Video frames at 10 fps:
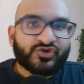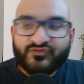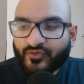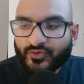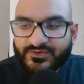Don't
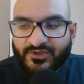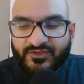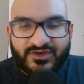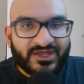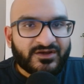focus on
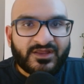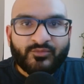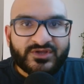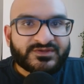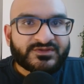the day-to-day
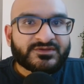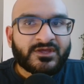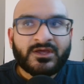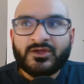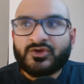prices.
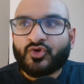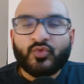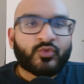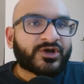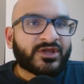
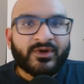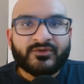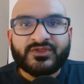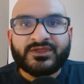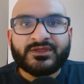Don't worry
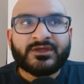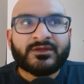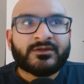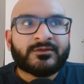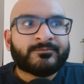about the
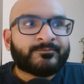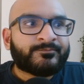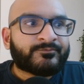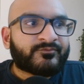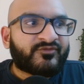
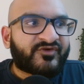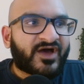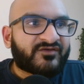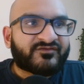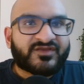
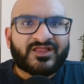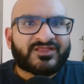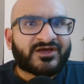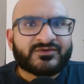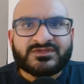
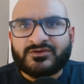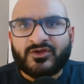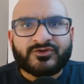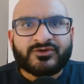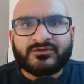
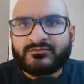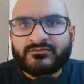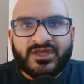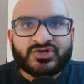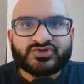$5,000-$10,000
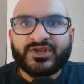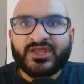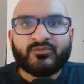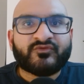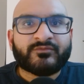
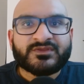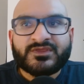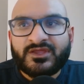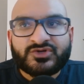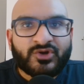intraday movements,
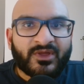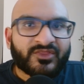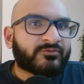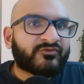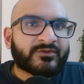
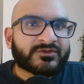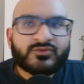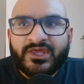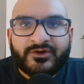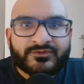intra-month movements. Who
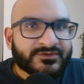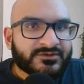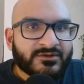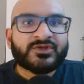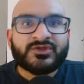cares?
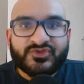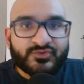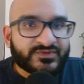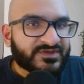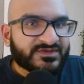
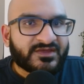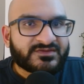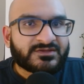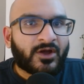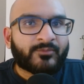Use this
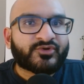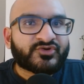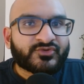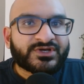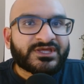as an
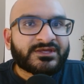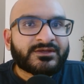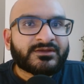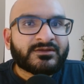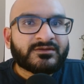opportunity
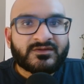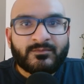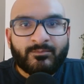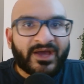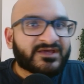to
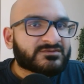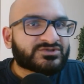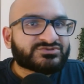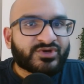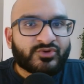buy as
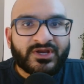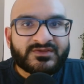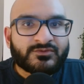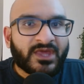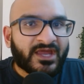much Bitcoin
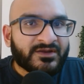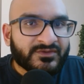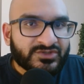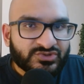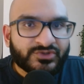as you can in
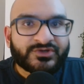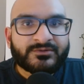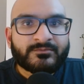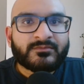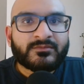the short term.